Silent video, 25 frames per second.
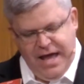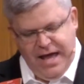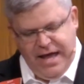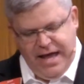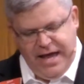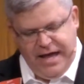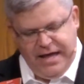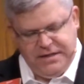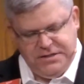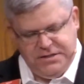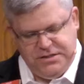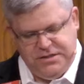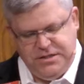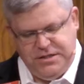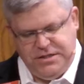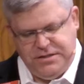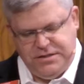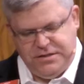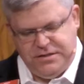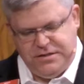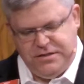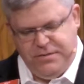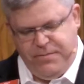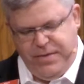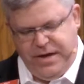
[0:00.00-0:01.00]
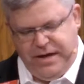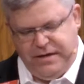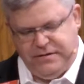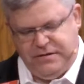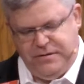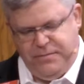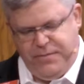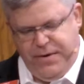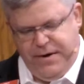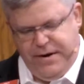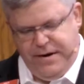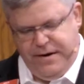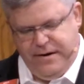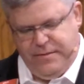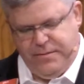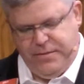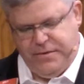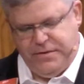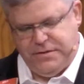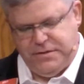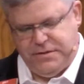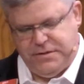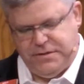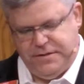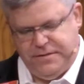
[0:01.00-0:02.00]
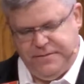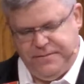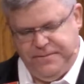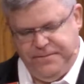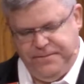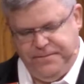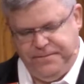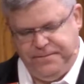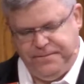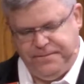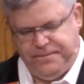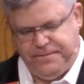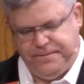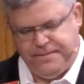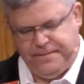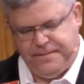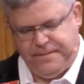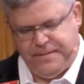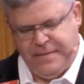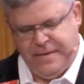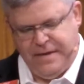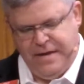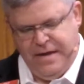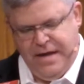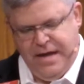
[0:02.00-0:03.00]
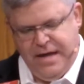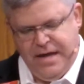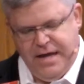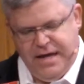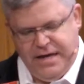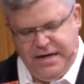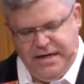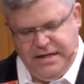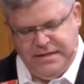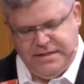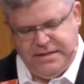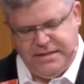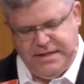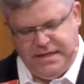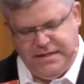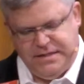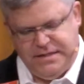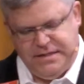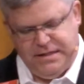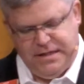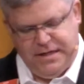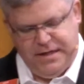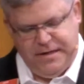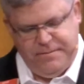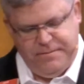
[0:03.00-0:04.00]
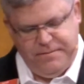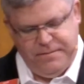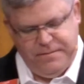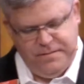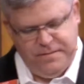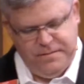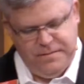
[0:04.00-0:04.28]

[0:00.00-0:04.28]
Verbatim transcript: asked Jesus about the parables. And he said to them,